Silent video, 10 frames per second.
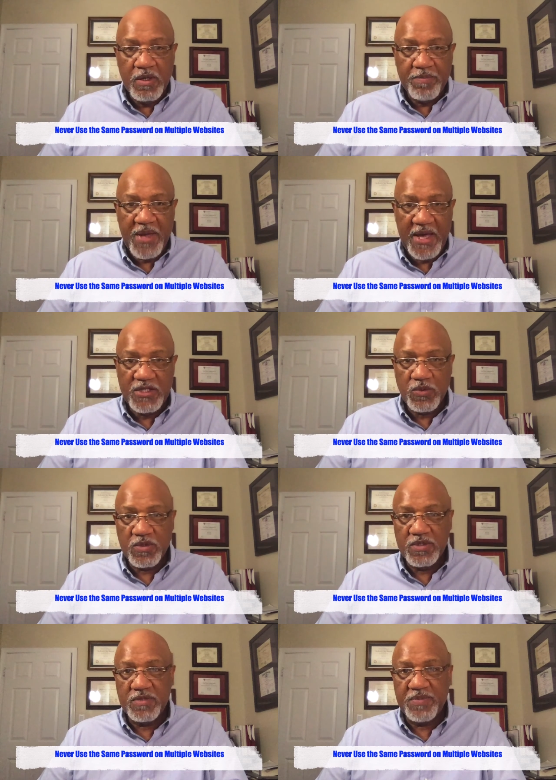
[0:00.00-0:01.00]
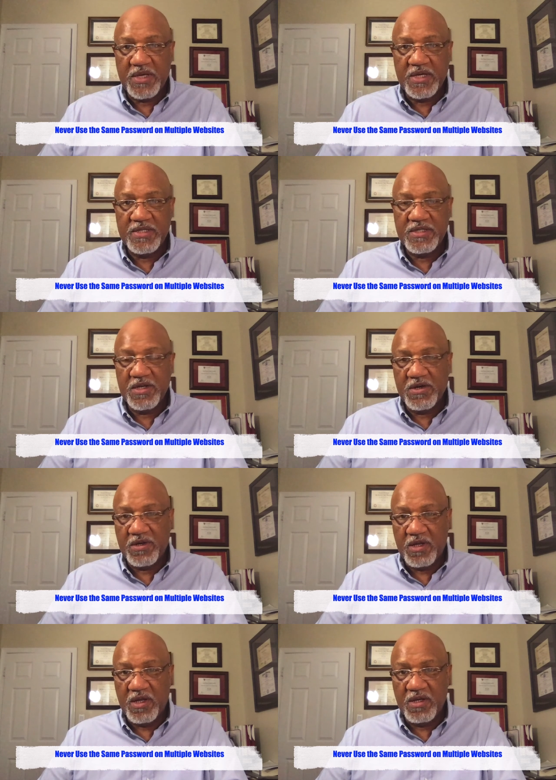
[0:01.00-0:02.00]
passwords, because they are
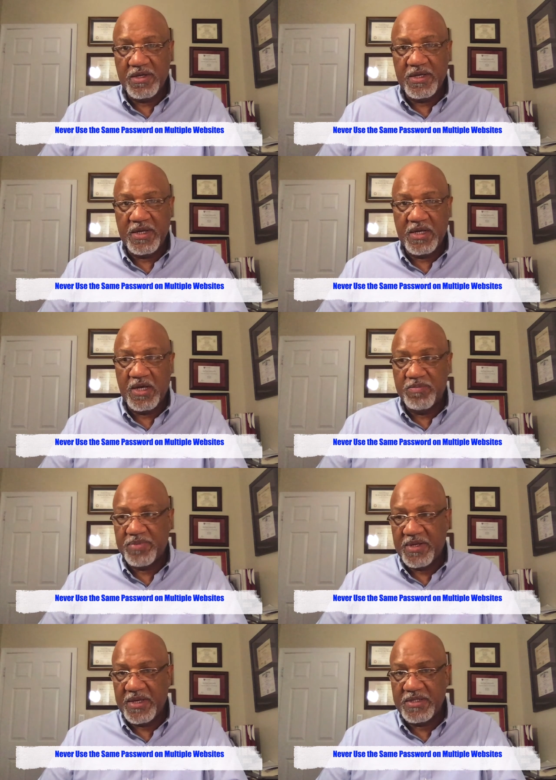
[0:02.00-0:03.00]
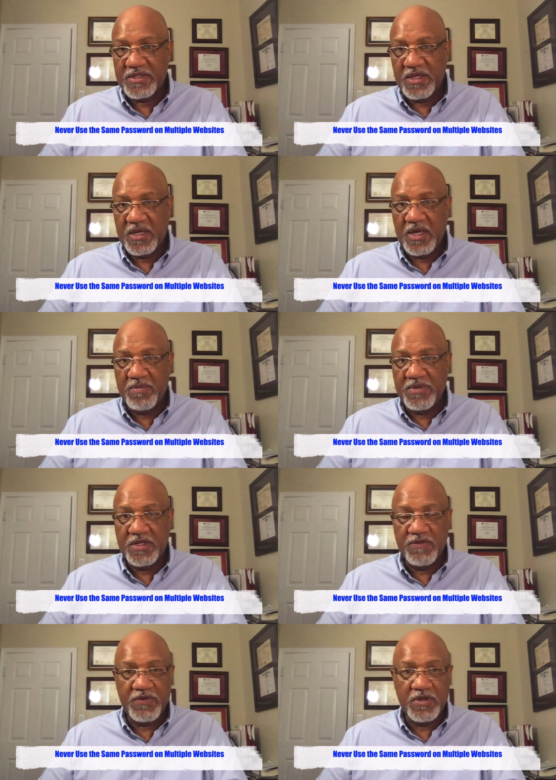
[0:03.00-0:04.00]
long and complex, they can be
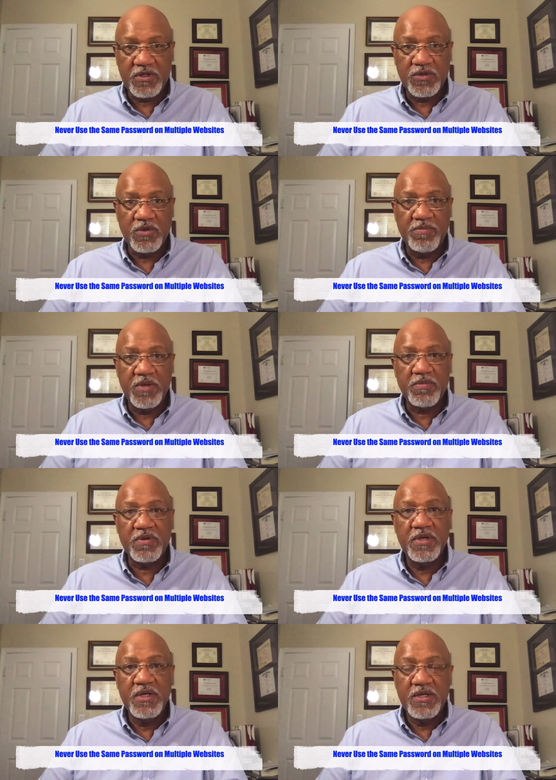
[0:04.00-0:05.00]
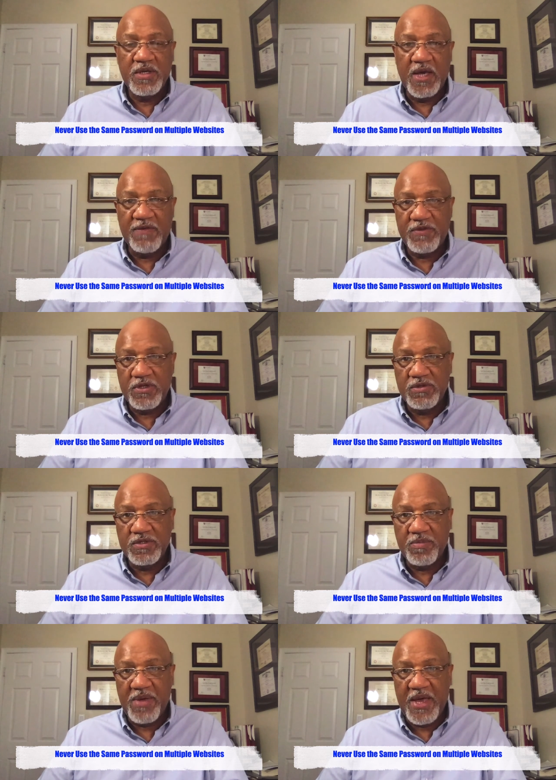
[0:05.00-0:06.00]
difficult to remember. You have to use
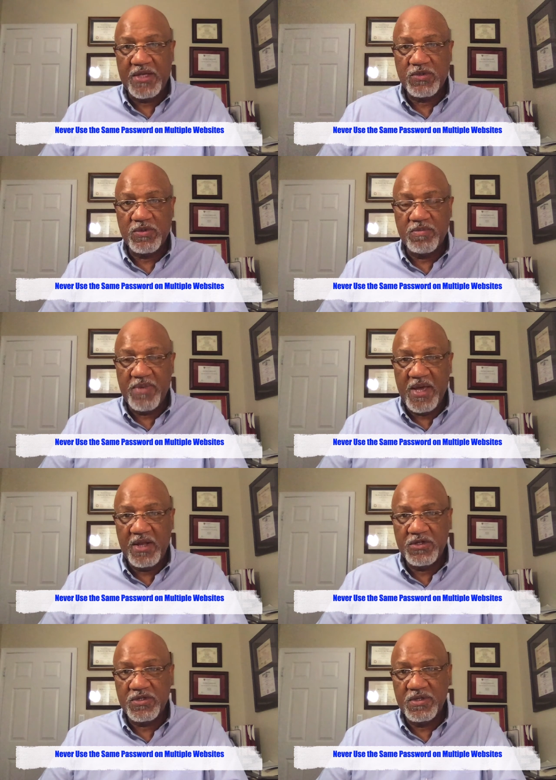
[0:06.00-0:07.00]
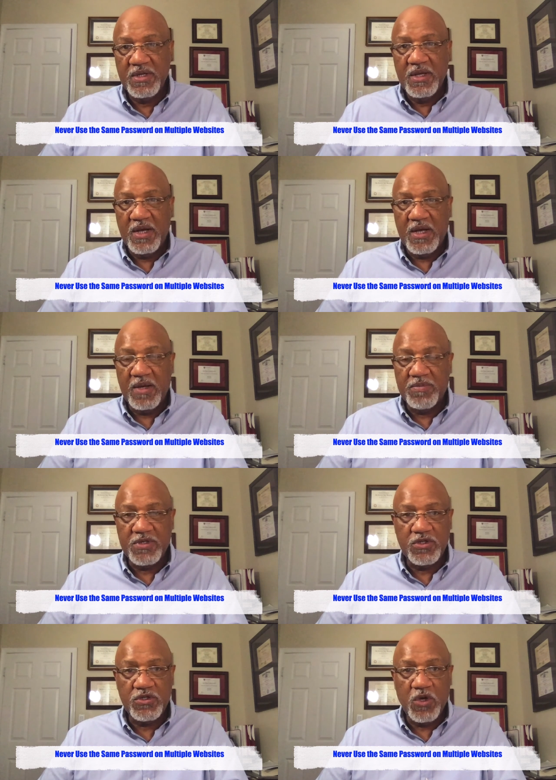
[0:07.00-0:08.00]
a password manager, but you
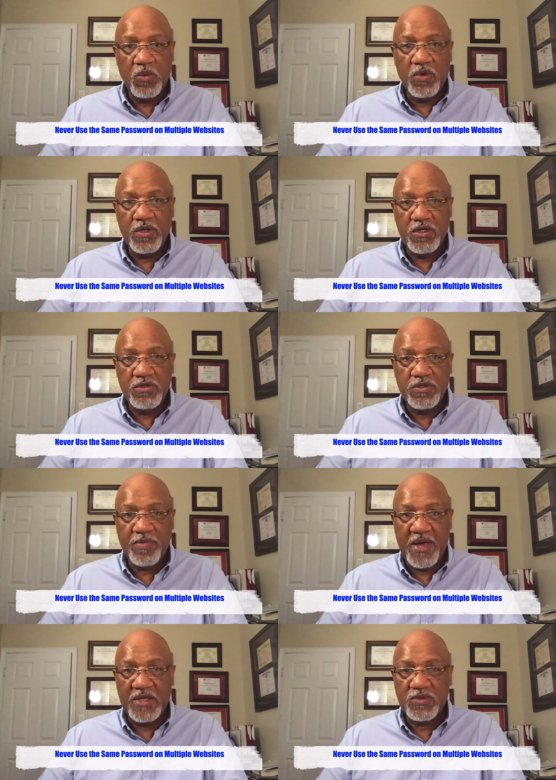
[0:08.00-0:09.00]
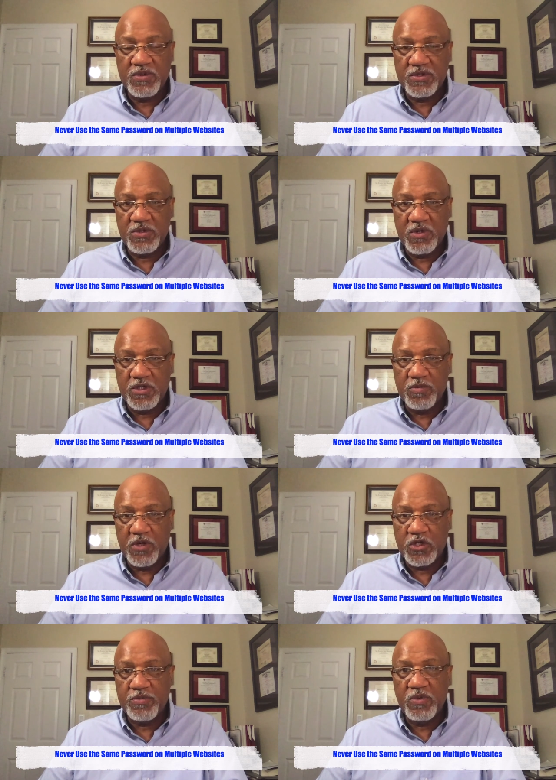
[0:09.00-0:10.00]
don't want to use passwords across
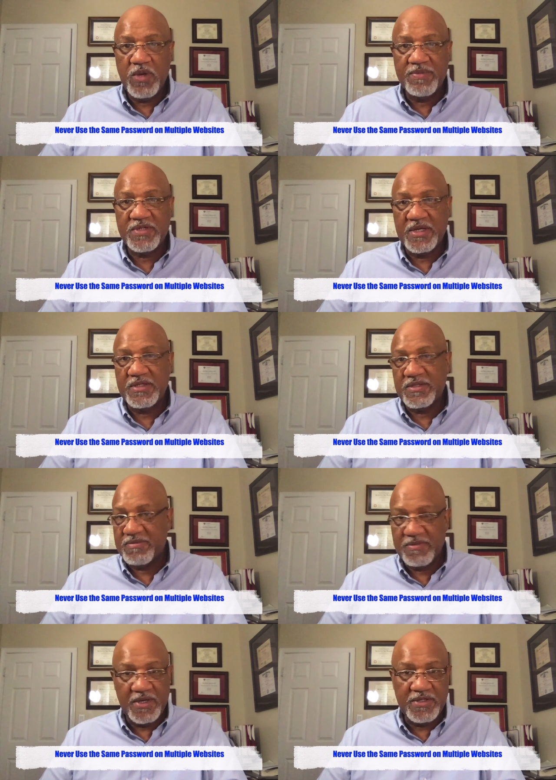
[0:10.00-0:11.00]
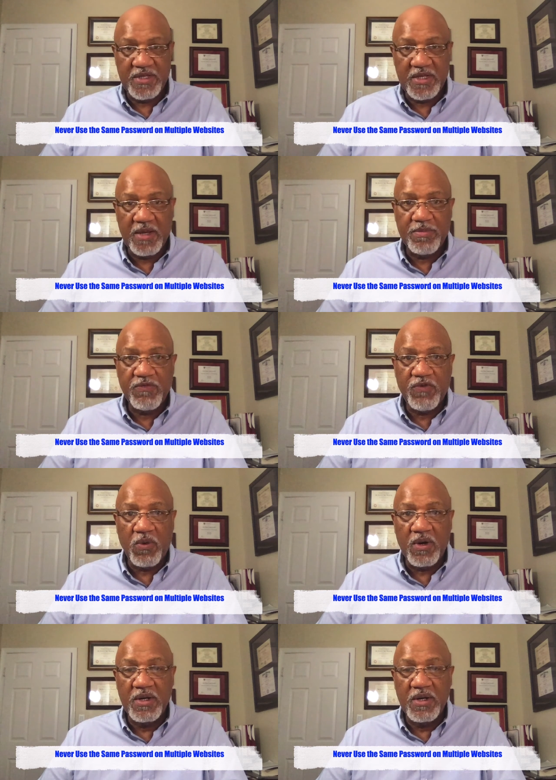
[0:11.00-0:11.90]
multiple websites. I said that before.